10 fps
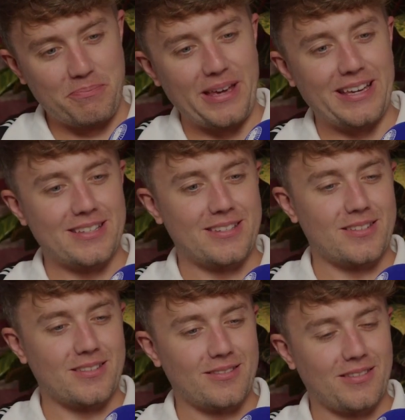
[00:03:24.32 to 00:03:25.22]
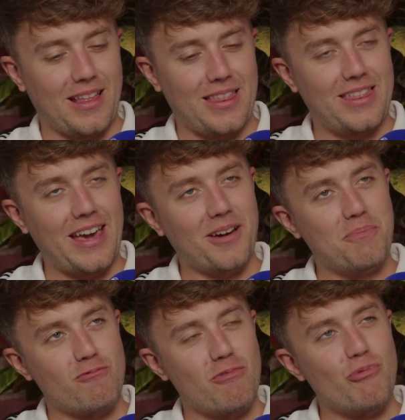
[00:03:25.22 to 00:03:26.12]
biggest thing
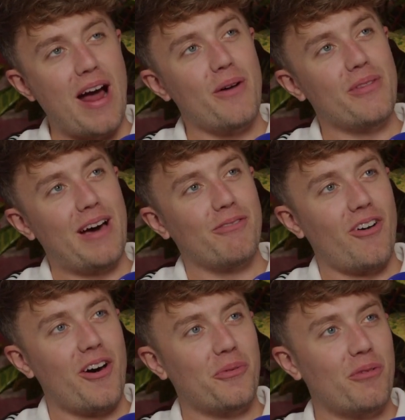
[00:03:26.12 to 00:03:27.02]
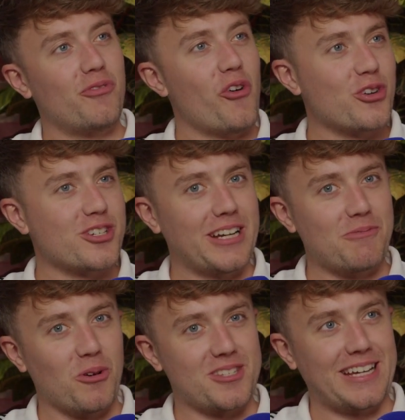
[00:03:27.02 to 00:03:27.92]
around that final, unfortunately,
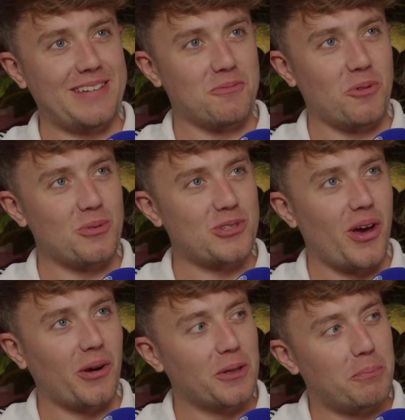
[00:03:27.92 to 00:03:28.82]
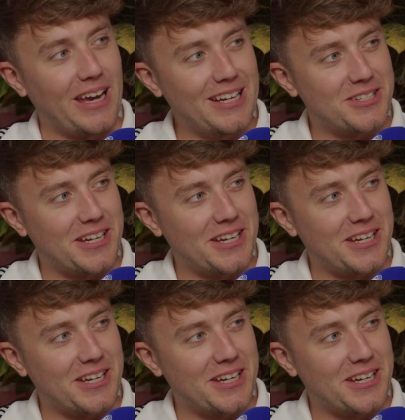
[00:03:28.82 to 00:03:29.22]
wasn't even what was going on the pitch.